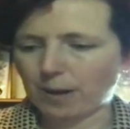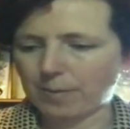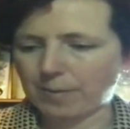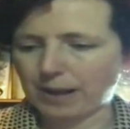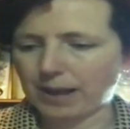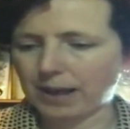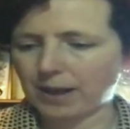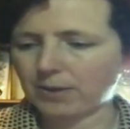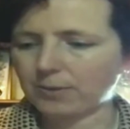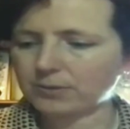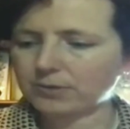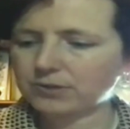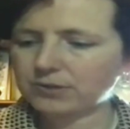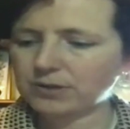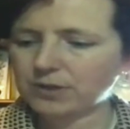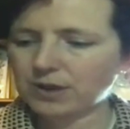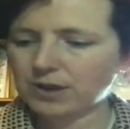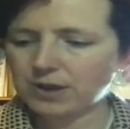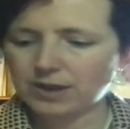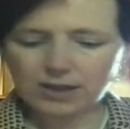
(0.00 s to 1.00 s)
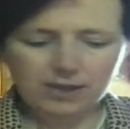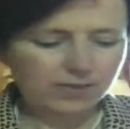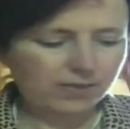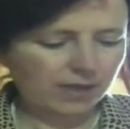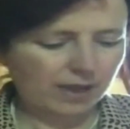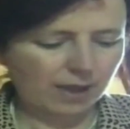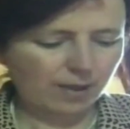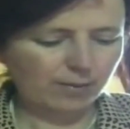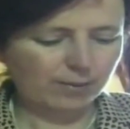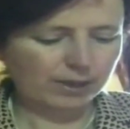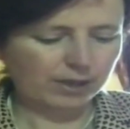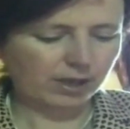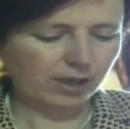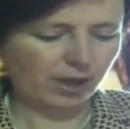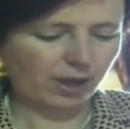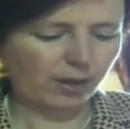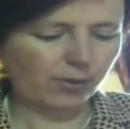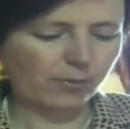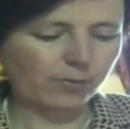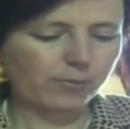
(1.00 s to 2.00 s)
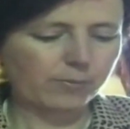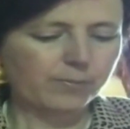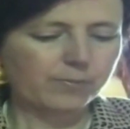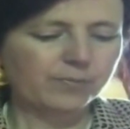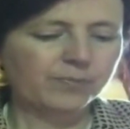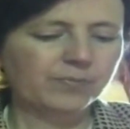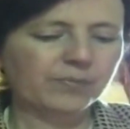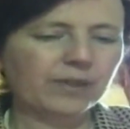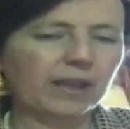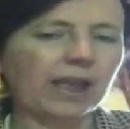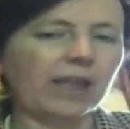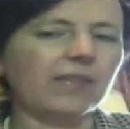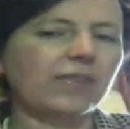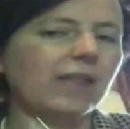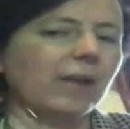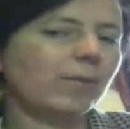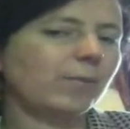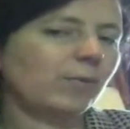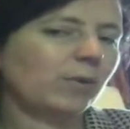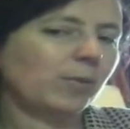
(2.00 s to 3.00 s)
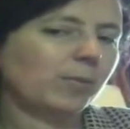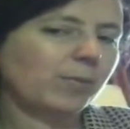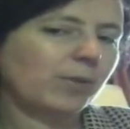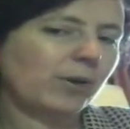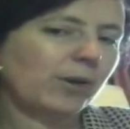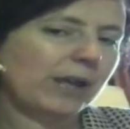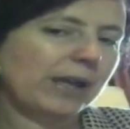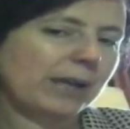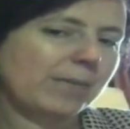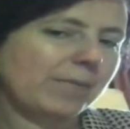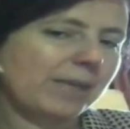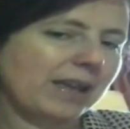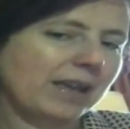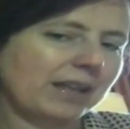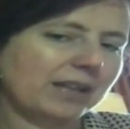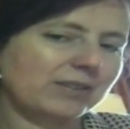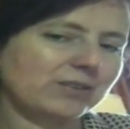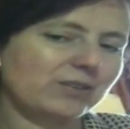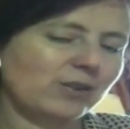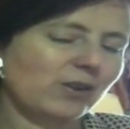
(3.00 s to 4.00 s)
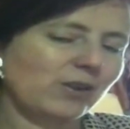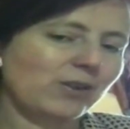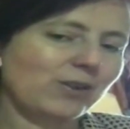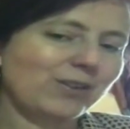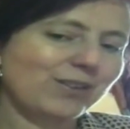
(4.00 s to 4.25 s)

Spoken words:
out. There we go. And then we'll put him in so you can